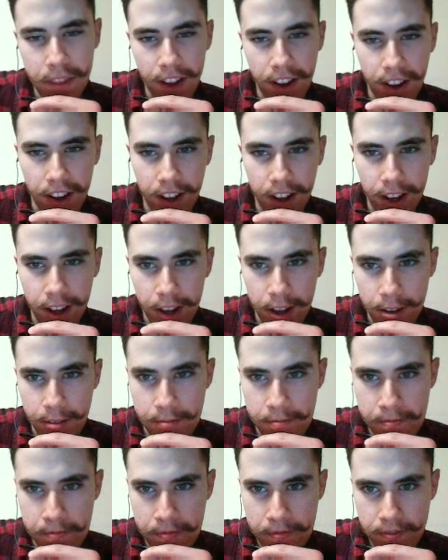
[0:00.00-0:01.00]
um,
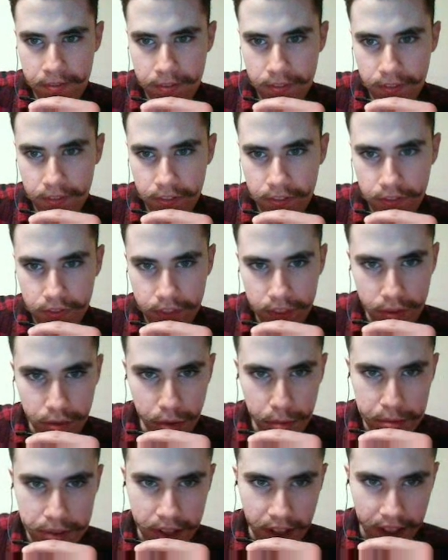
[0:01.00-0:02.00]

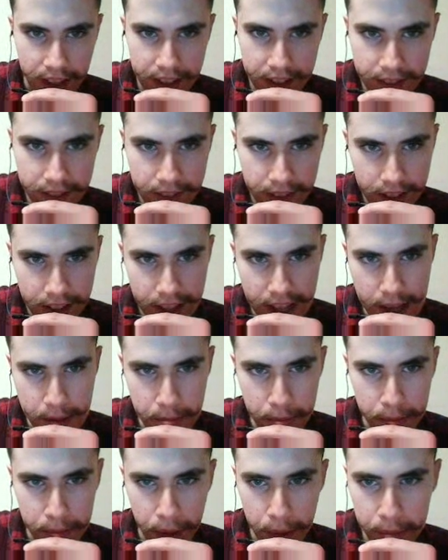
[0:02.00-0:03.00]
Oops, I
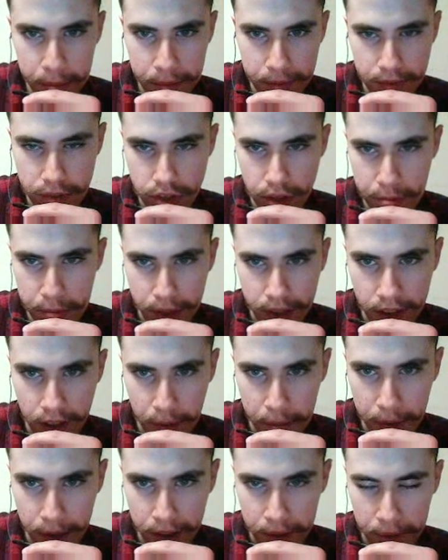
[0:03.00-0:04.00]
keep jumping
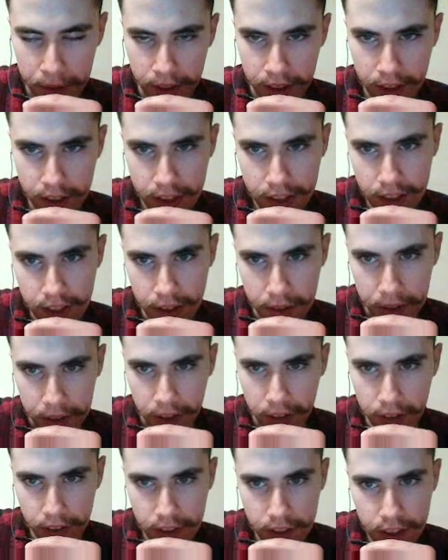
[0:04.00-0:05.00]
up, by the way. There we
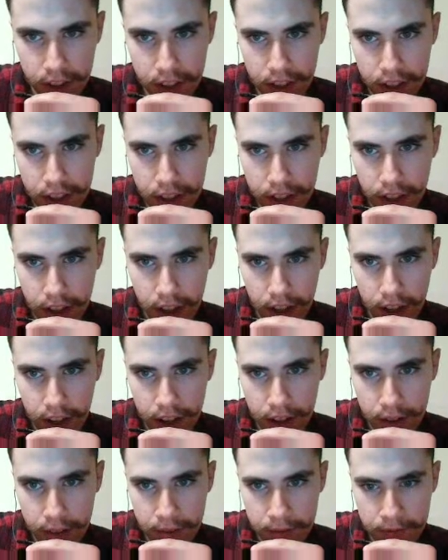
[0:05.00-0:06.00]
go.
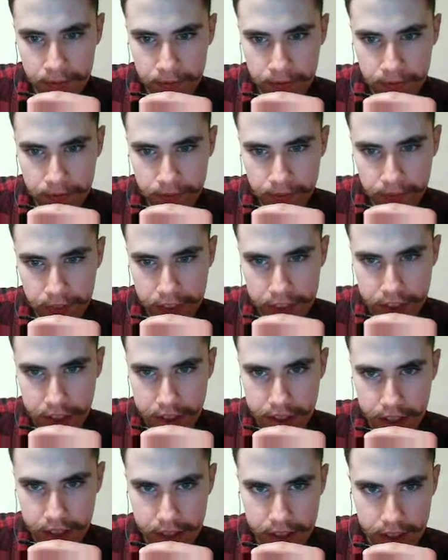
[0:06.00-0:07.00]
Um, it's a
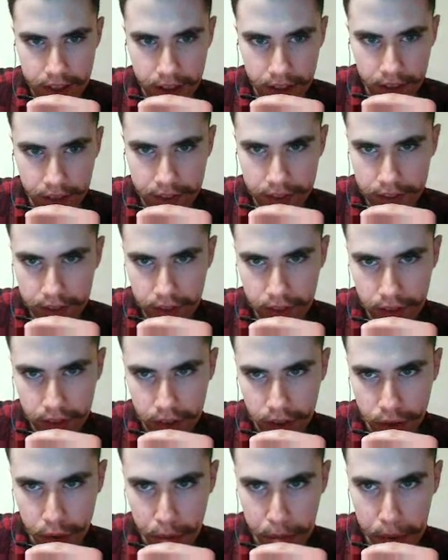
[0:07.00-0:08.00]
sensitive
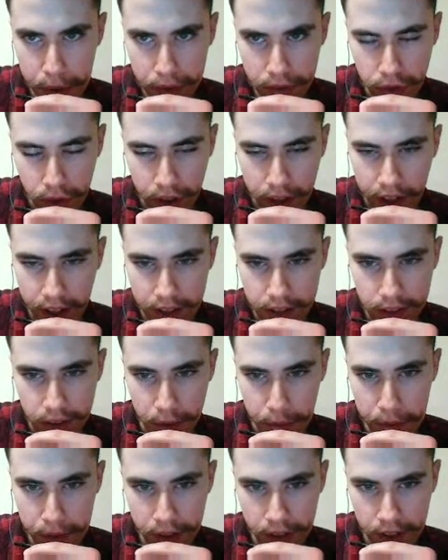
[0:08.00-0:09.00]
loop, forecast
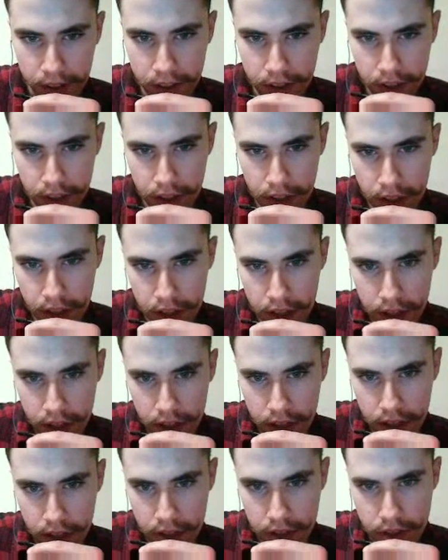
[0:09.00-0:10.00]
loop thing.
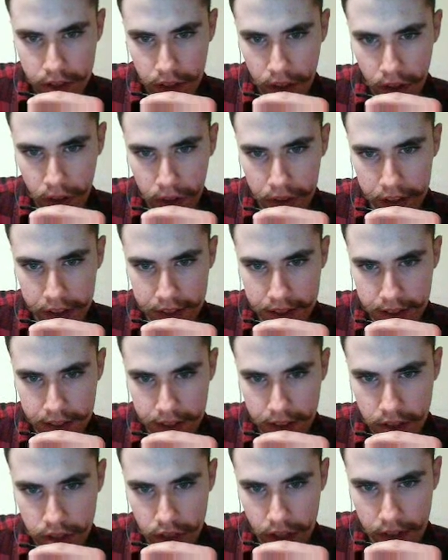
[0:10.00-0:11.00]
So this is
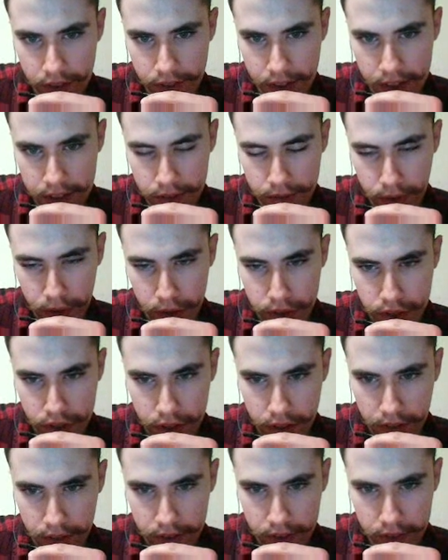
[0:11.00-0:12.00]
the GFS
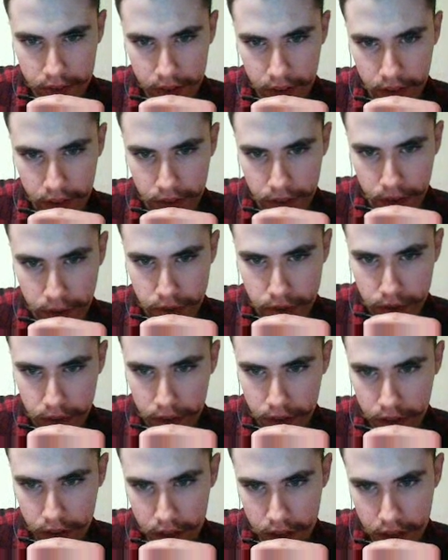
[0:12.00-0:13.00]
version of the
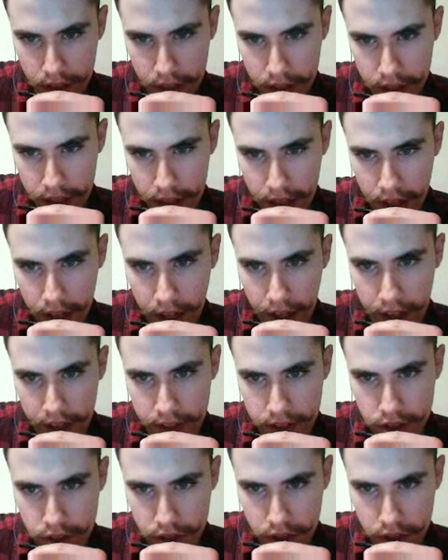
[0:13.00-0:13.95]
future. It's